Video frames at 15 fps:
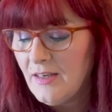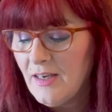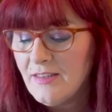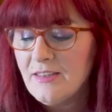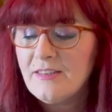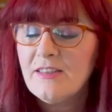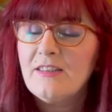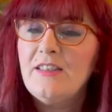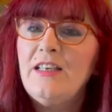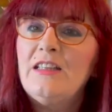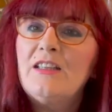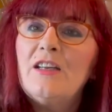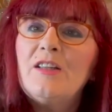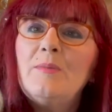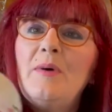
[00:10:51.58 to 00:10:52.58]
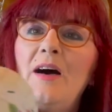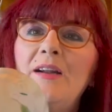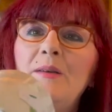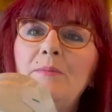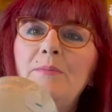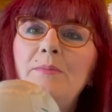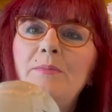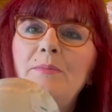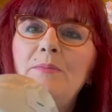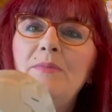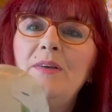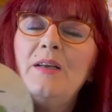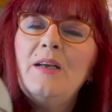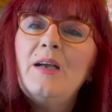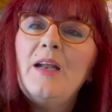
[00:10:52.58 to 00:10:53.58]
just says England on the bottom.
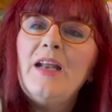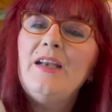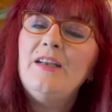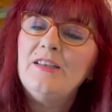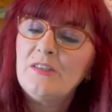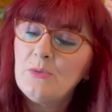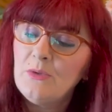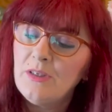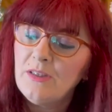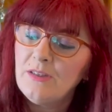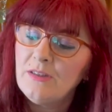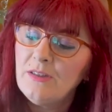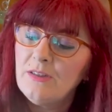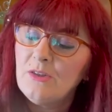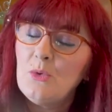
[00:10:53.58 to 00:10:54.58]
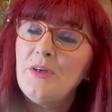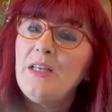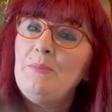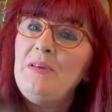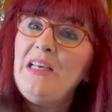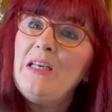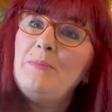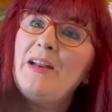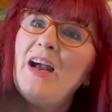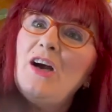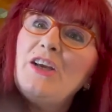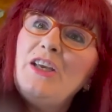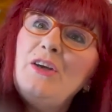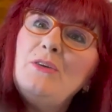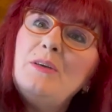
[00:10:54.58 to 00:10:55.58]
And this was 20p, but how
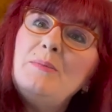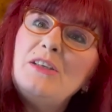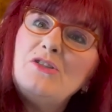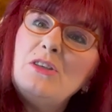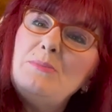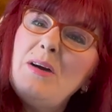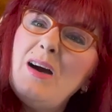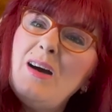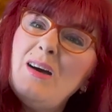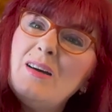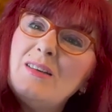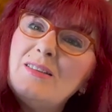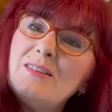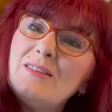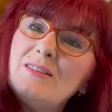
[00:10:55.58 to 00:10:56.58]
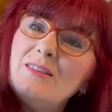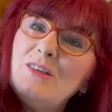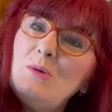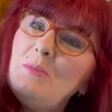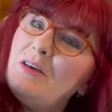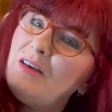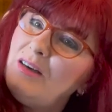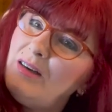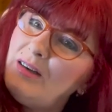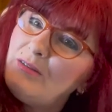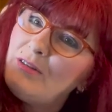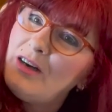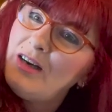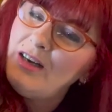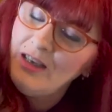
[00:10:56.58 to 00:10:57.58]
cute in a mystery box. Oh my God,
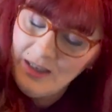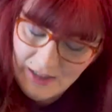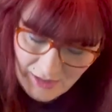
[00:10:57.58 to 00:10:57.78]
right?